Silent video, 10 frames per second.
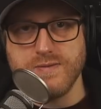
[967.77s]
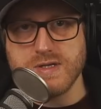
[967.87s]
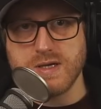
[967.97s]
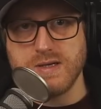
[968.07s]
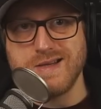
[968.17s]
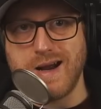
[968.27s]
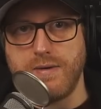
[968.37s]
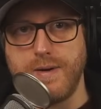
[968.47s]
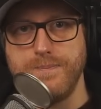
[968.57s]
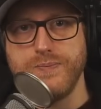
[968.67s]
of the
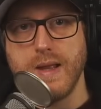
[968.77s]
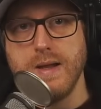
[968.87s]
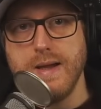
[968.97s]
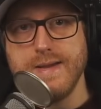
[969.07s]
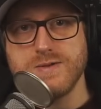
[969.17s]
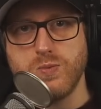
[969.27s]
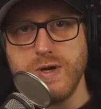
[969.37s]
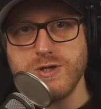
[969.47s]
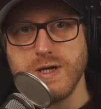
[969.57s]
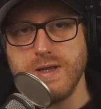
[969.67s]
Sundara is
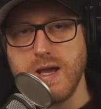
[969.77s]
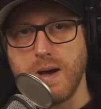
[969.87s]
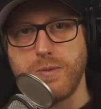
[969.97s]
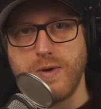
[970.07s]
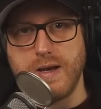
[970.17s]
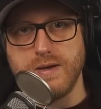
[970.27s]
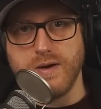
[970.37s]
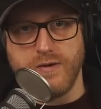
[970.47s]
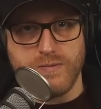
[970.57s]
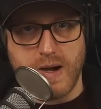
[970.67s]
reaching the upper end
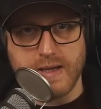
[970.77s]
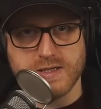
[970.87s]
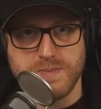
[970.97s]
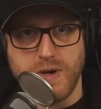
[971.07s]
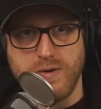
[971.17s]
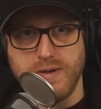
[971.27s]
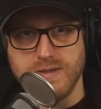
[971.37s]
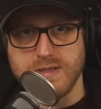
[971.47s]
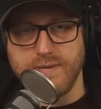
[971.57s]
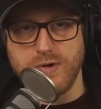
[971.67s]
of my
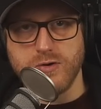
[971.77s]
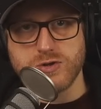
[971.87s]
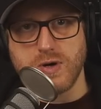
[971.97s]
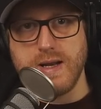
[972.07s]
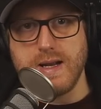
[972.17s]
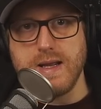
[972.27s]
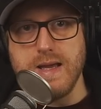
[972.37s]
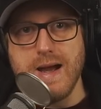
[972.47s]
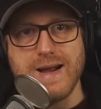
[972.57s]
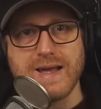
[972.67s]
experience. I've not tried
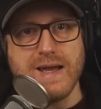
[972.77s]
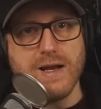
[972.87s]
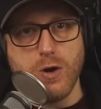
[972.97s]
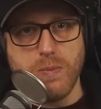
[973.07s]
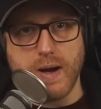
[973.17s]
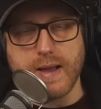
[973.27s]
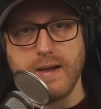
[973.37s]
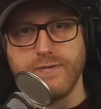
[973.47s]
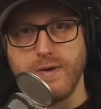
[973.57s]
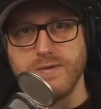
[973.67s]
any kilo buck
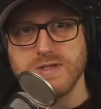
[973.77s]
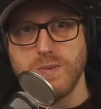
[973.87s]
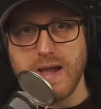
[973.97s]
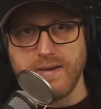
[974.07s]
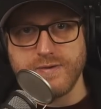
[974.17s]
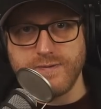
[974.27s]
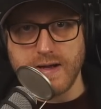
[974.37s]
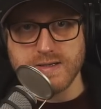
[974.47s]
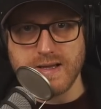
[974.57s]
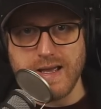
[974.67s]
headphones, so we have to
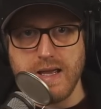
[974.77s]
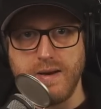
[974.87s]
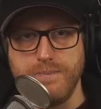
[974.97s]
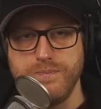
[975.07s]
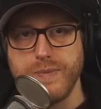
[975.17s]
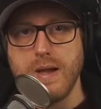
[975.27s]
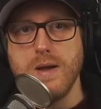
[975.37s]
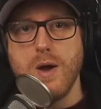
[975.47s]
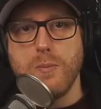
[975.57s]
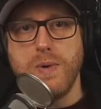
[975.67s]
factor that in.
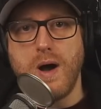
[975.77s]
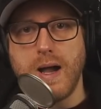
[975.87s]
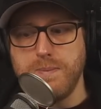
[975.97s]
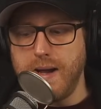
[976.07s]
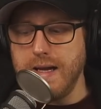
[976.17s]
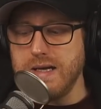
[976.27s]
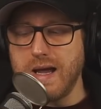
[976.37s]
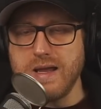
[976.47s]
But I paid